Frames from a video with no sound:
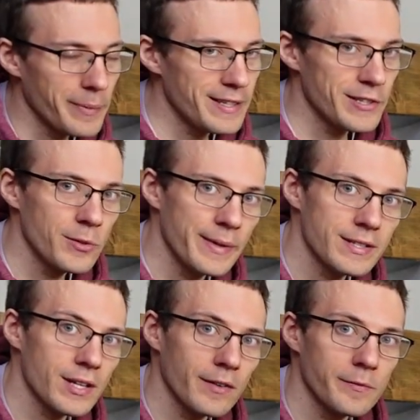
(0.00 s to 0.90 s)
bit
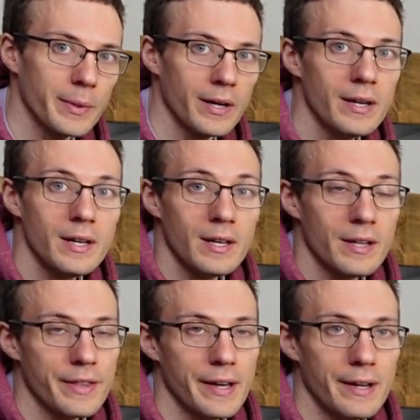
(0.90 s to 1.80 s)
dubious of, but
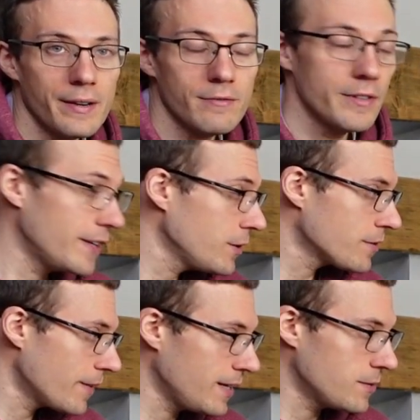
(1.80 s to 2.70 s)
the
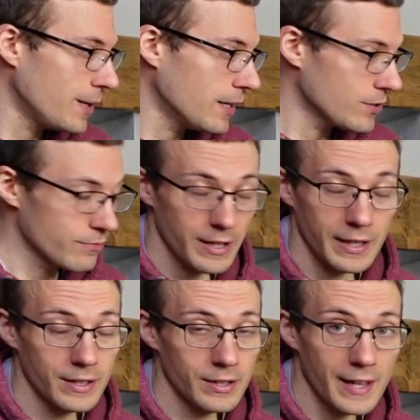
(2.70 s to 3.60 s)
reviews for these wheels are
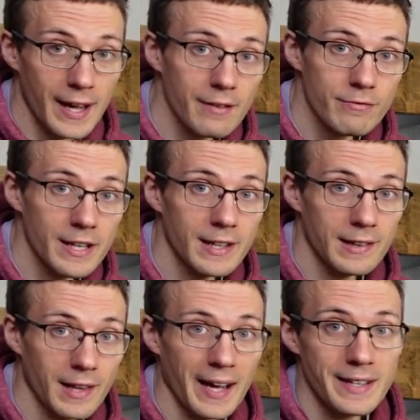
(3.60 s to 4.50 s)
really good. They are really
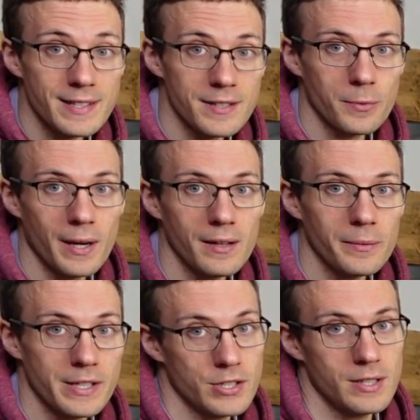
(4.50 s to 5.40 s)
light as well,
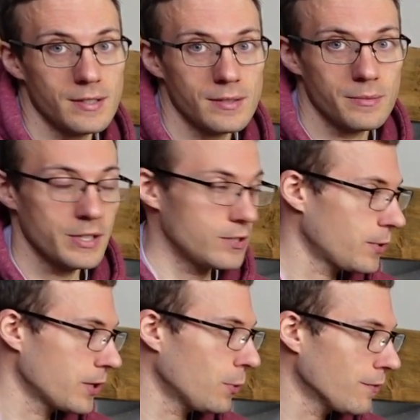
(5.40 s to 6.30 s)
which is
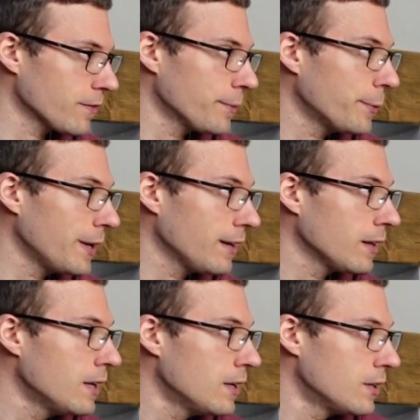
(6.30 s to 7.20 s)
what you want from a wheel.